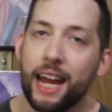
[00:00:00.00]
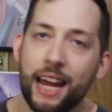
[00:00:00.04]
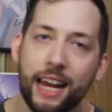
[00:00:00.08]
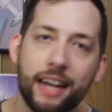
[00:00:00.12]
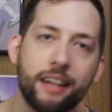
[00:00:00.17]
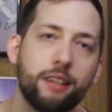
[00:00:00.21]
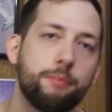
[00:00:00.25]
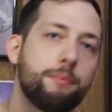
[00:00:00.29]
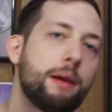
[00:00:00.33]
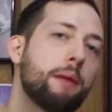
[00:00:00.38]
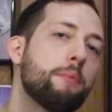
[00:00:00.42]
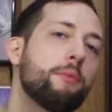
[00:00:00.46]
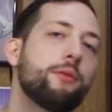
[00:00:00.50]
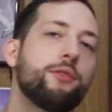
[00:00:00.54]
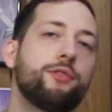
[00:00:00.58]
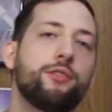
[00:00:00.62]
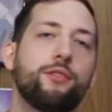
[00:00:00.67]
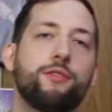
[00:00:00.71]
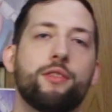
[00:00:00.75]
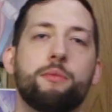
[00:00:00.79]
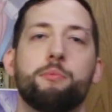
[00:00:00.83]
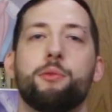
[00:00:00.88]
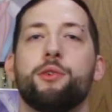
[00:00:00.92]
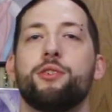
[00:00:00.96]
and members
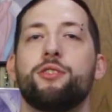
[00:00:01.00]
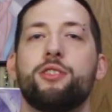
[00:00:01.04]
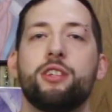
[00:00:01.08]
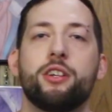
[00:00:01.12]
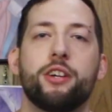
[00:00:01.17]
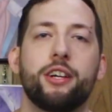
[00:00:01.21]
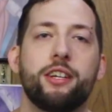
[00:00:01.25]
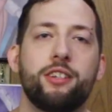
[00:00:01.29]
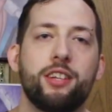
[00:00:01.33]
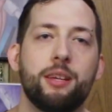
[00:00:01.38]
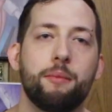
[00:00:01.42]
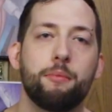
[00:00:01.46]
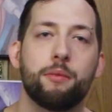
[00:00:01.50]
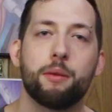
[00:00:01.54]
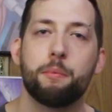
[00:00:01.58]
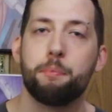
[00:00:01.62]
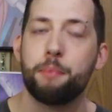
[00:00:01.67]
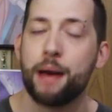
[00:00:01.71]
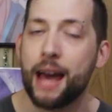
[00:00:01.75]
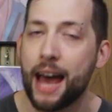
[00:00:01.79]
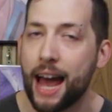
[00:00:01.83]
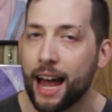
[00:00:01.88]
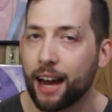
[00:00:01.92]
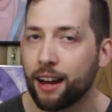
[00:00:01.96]
of the mercenary team The
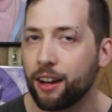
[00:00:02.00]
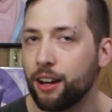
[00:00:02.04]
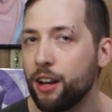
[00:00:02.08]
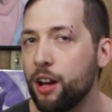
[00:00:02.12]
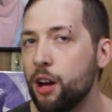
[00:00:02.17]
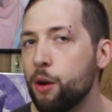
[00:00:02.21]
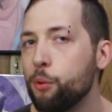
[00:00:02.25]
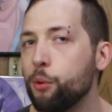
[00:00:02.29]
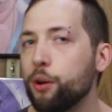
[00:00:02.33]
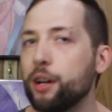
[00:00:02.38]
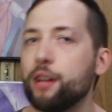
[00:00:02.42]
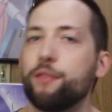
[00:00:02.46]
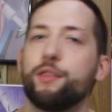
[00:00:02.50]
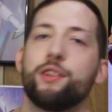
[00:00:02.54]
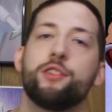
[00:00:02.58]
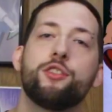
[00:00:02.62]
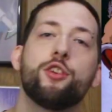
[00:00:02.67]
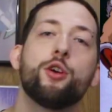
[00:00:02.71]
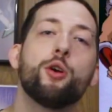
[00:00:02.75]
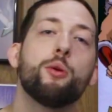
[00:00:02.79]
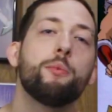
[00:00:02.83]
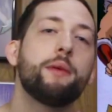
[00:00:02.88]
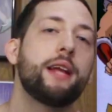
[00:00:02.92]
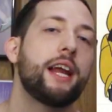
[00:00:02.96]
Pack were given
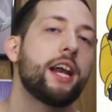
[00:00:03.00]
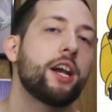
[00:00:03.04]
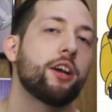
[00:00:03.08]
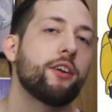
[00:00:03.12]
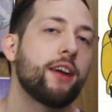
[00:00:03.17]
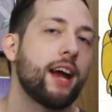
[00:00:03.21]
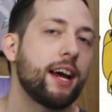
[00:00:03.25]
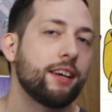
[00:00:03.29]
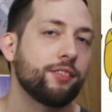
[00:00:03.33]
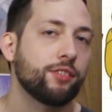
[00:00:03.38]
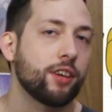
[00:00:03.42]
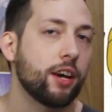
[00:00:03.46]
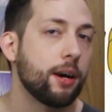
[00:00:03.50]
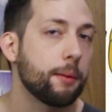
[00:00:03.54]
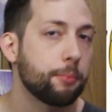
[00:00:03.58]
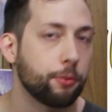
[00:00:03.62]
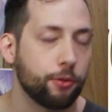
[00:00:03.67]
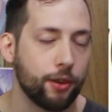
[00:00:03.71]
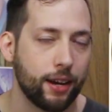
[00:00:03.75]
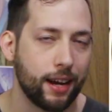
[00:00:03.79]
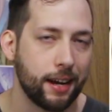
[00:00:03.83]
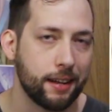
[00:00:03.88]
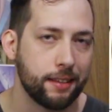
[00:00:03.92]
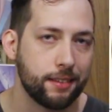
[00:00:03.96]
Terminator-esque
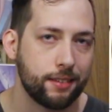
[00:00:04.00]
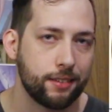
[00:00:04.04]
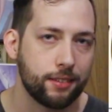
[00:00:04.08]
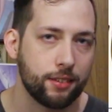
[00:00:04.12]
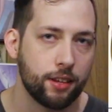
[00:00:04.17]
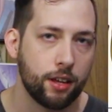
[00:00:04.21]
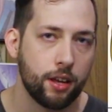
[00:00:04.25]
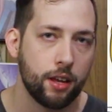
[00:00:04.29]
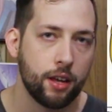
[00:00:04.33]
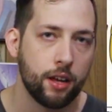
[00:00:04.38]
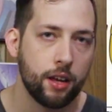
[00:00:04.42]
upgrades.